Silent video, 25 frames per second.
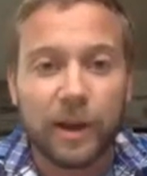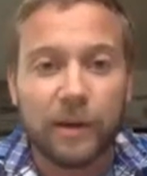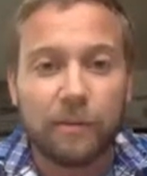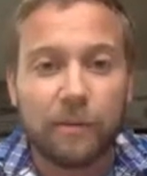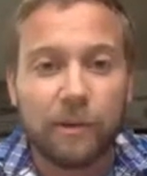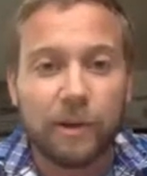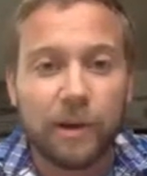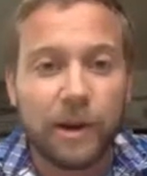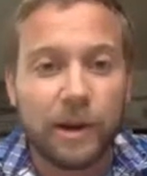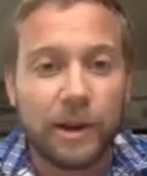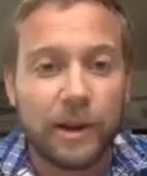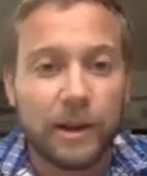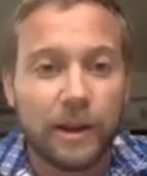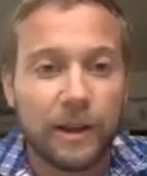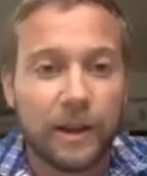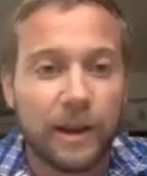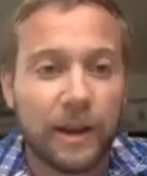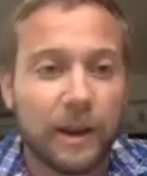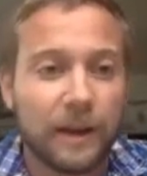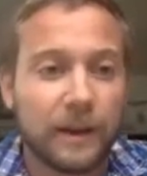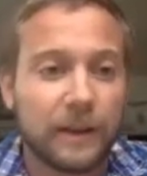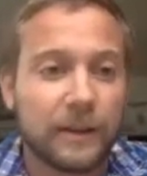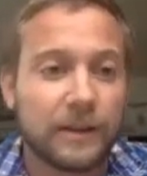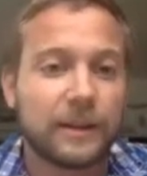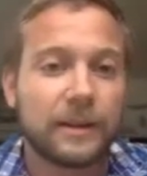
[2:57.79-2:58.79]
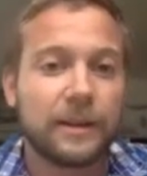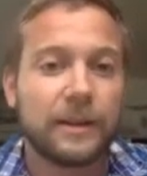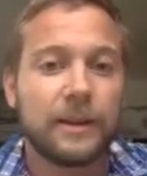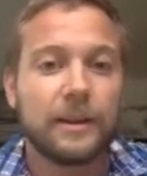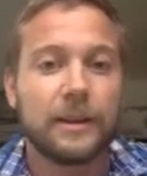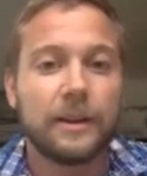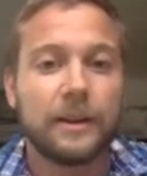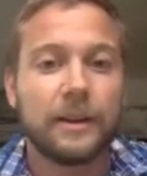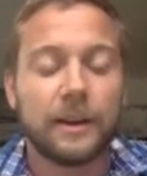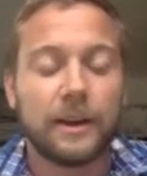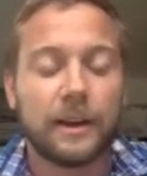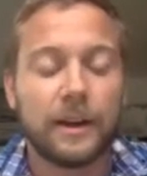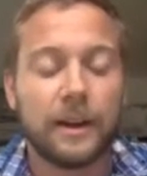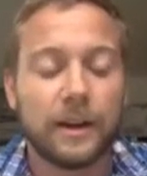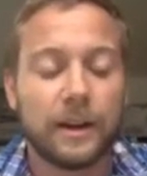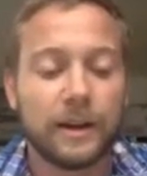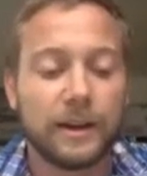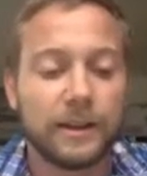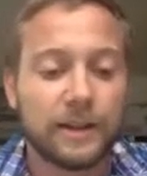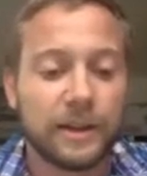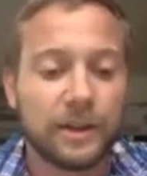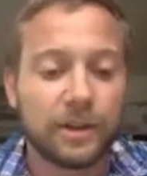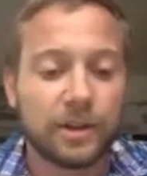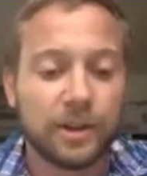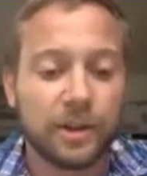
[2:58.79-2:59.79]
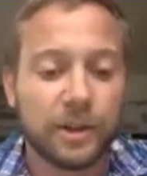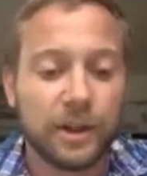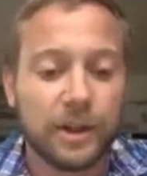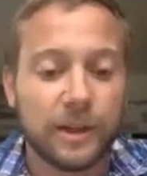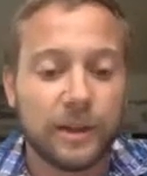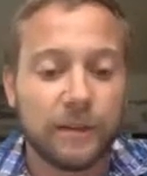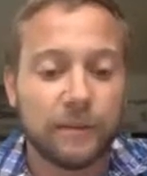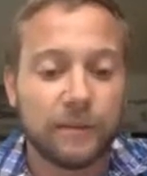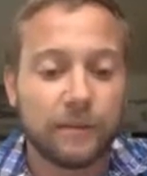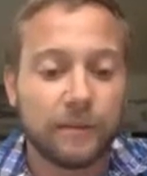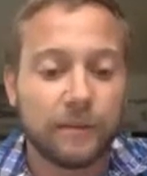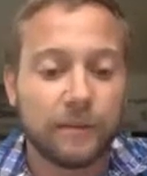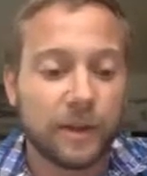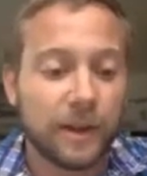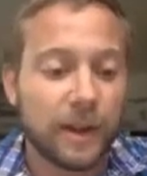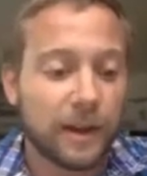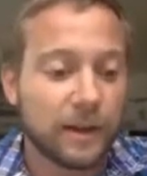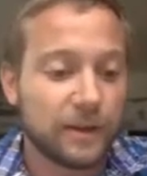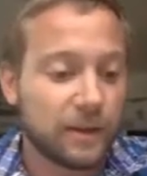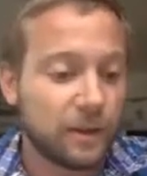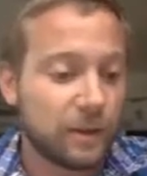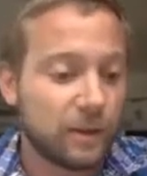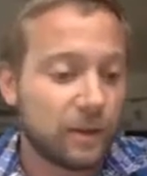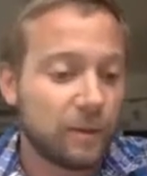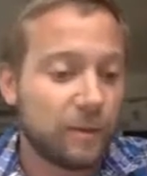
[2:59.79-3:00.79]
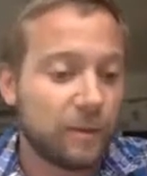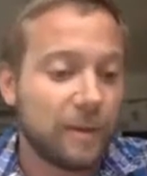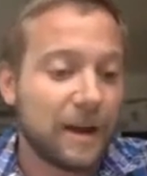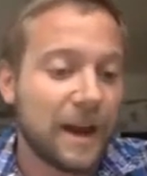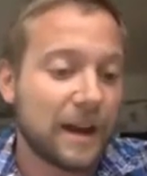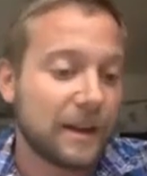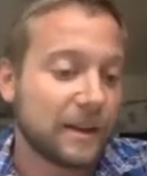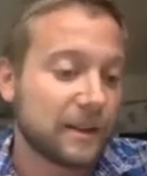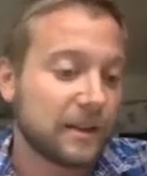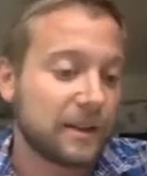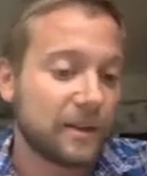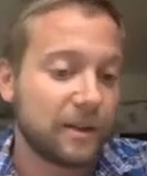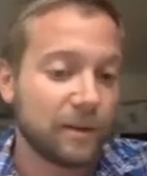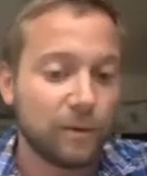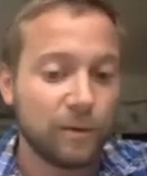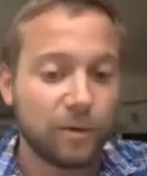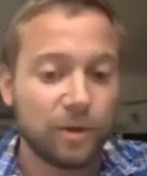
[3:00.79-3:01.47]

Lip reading: Dropchop was essentially just like this little leaflet extension